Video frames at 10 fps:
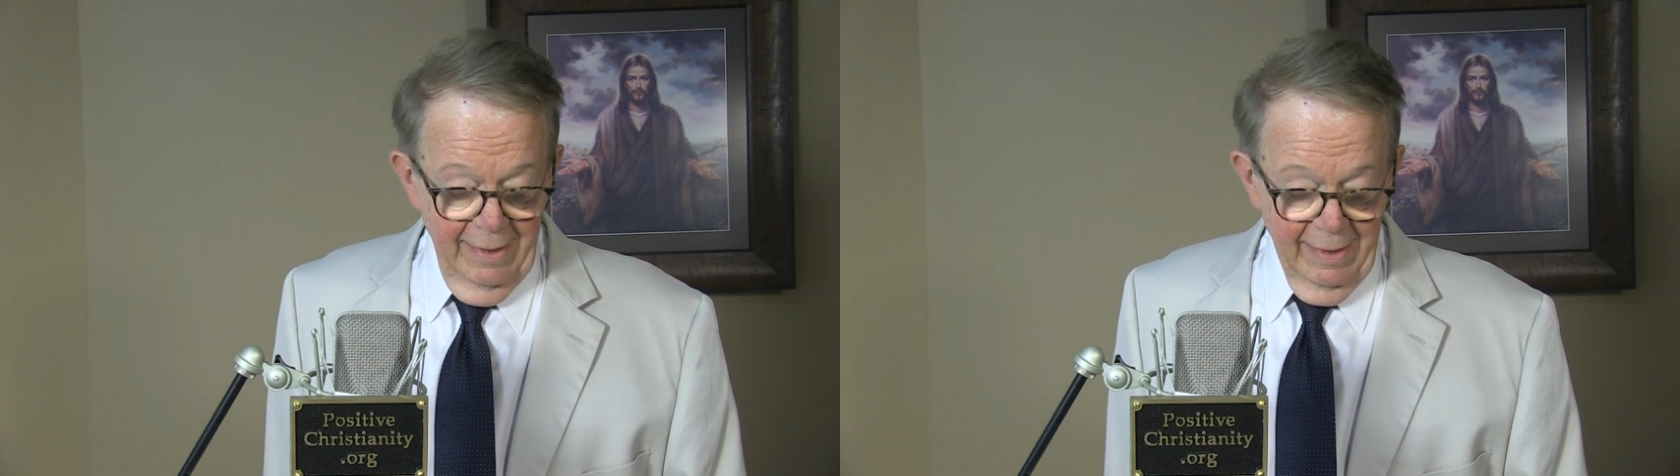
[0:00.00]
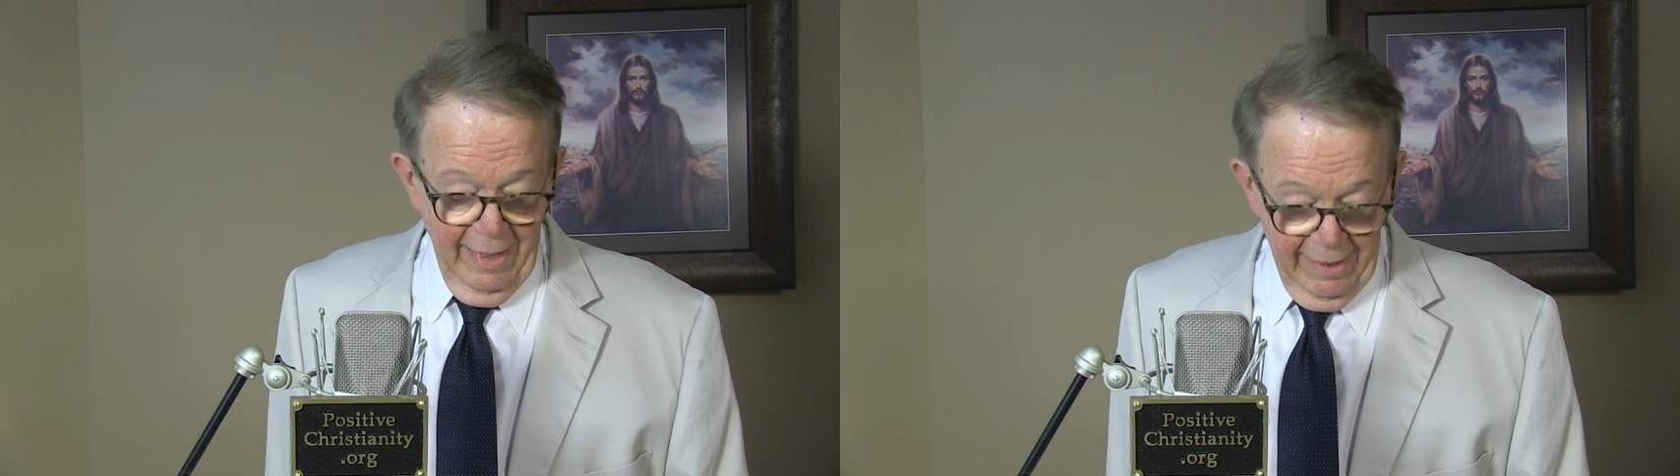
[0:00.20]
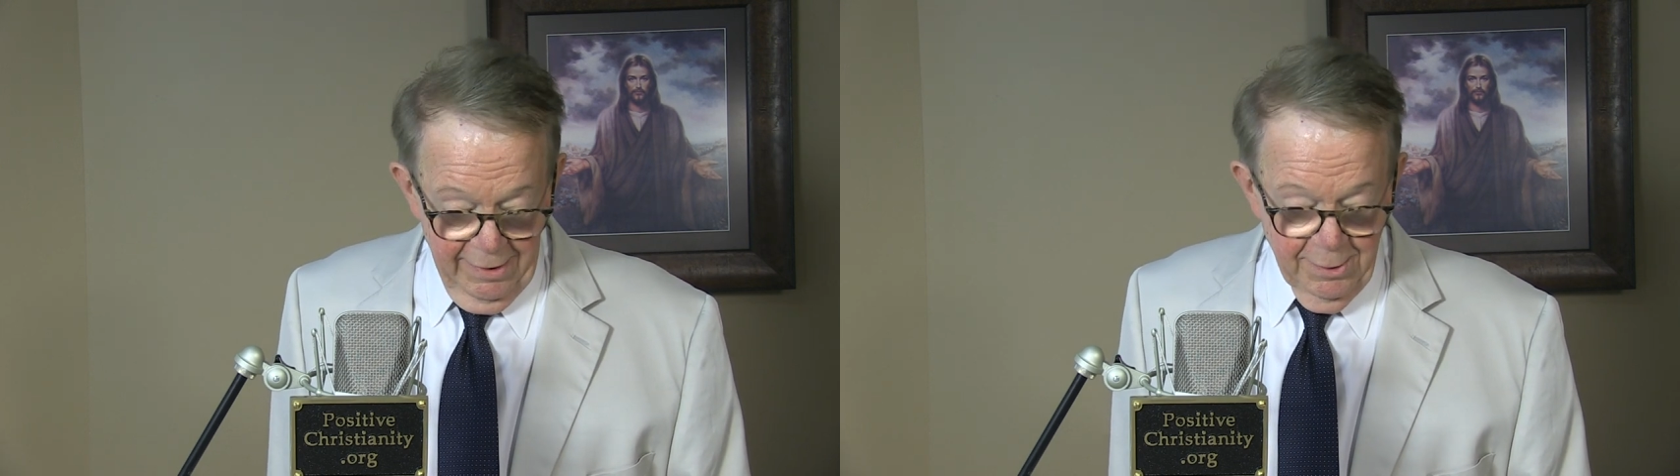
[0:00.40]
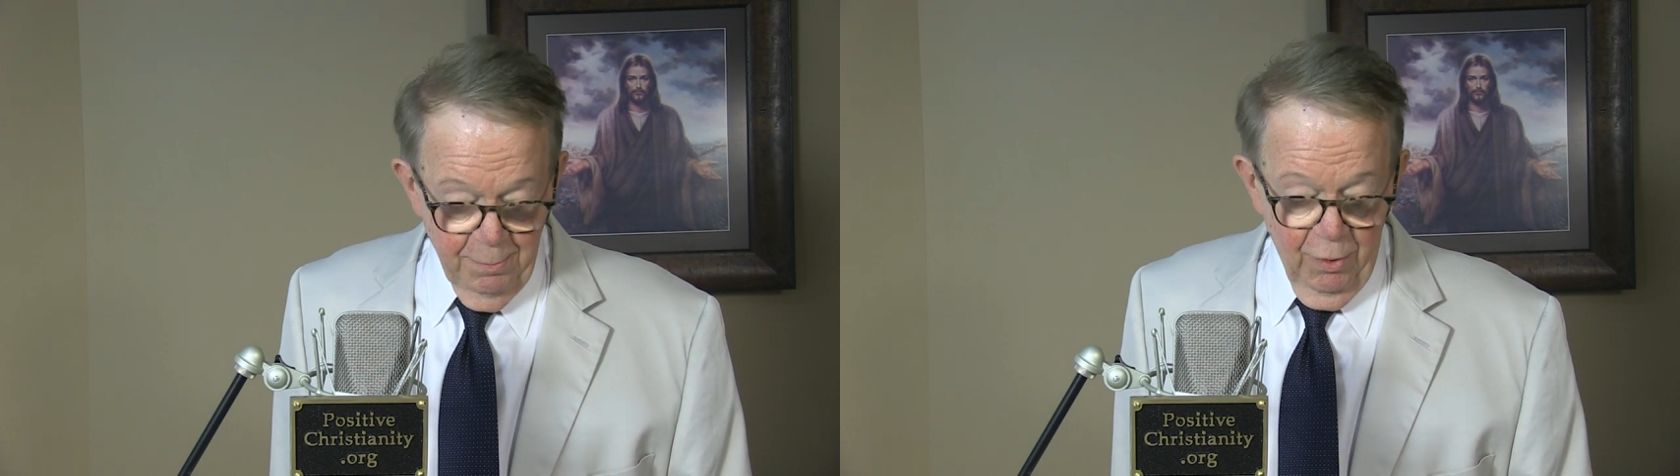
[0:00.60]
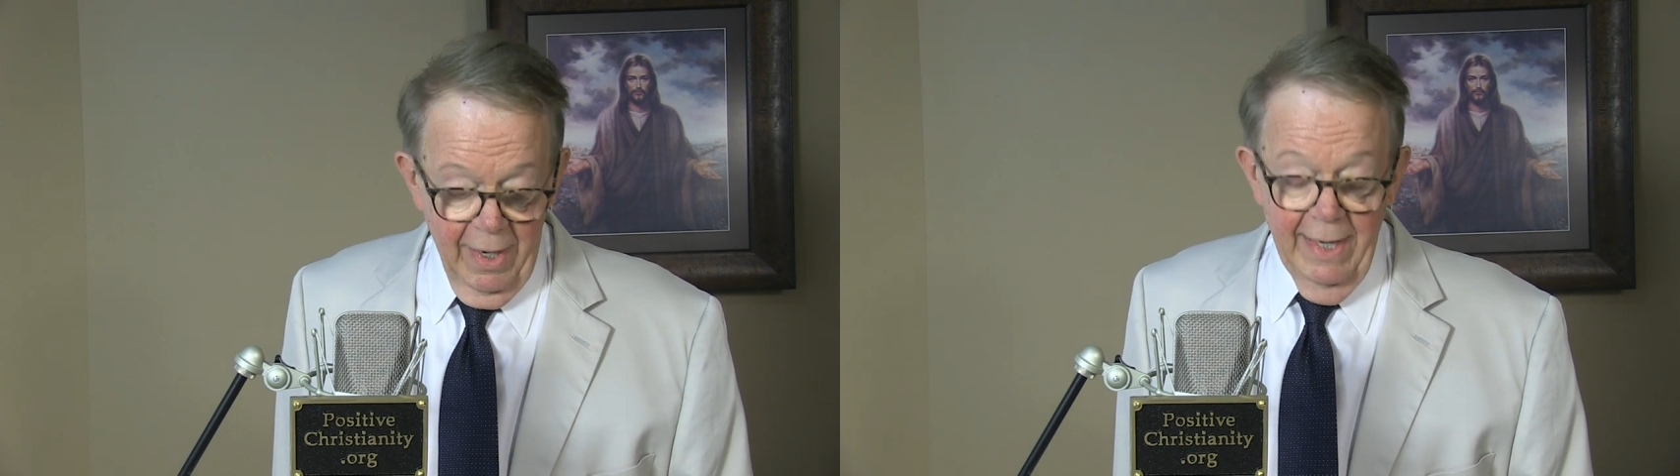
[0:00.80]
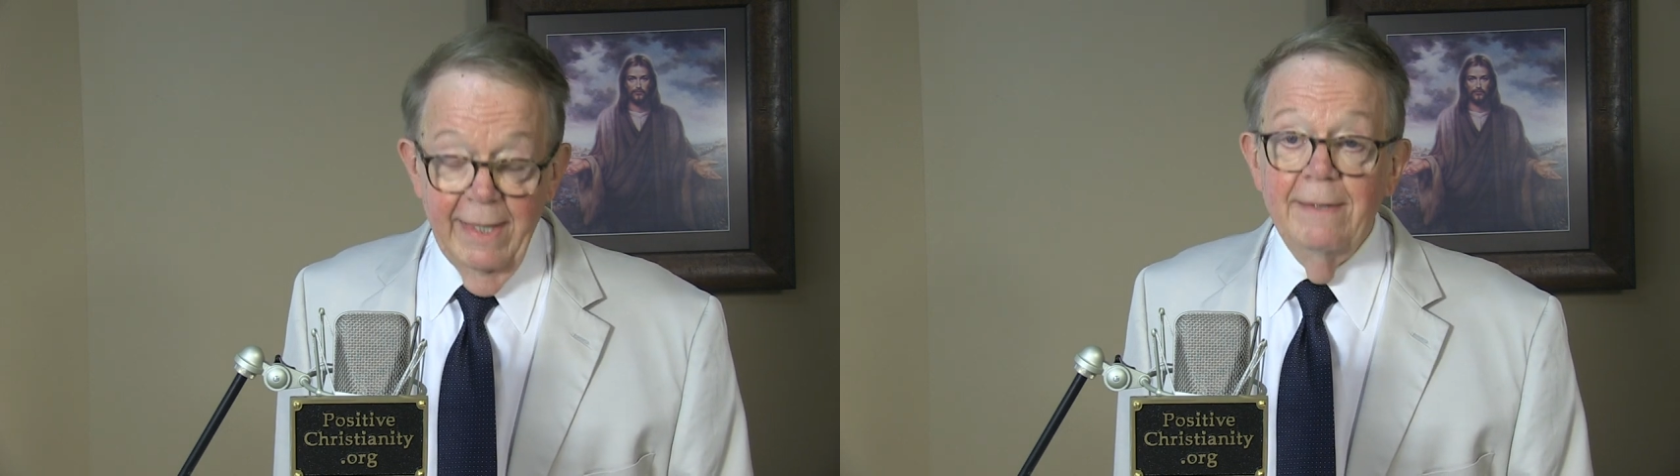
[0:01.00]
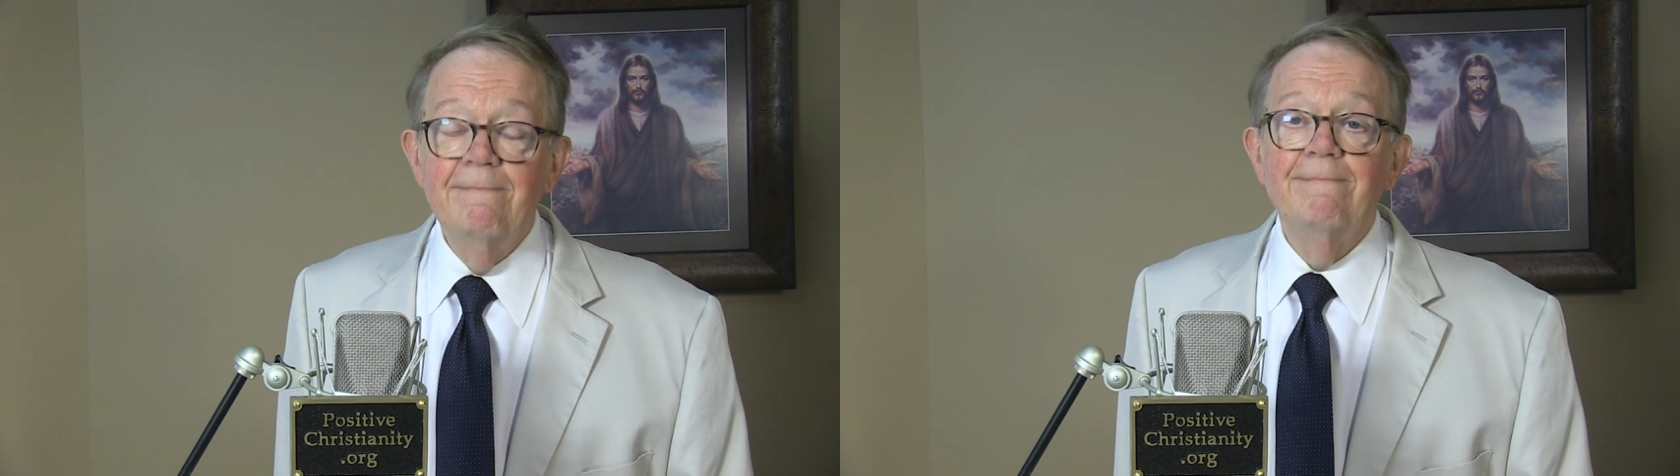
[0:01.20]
Let us pray.